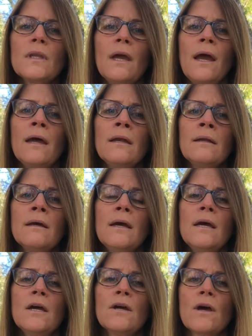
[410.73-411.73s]
And
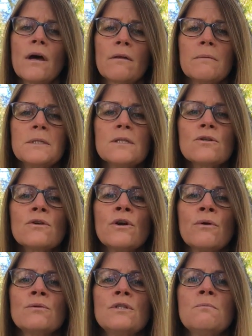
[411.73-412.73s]
eclipses are
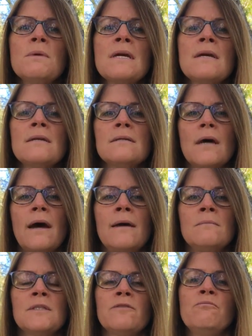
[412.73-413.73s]
known to be
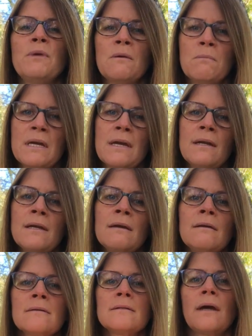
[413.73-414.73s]
times of big
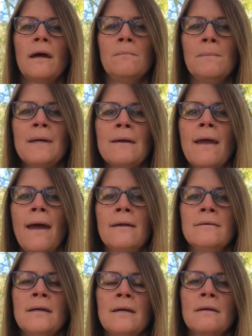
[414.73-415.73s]
beginnings and big
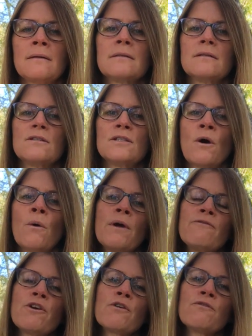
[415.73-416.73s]
endings. So if
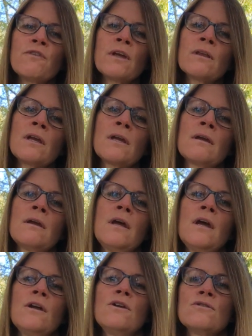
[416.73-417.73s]
you're feeling
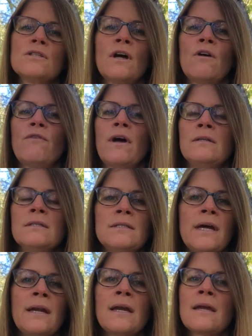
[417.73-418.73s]
yourself
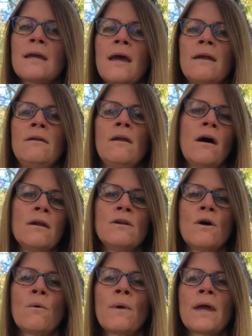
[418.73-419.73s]
unsteady and not
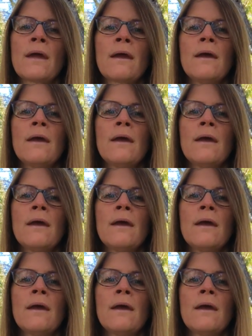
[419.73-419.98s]
knowing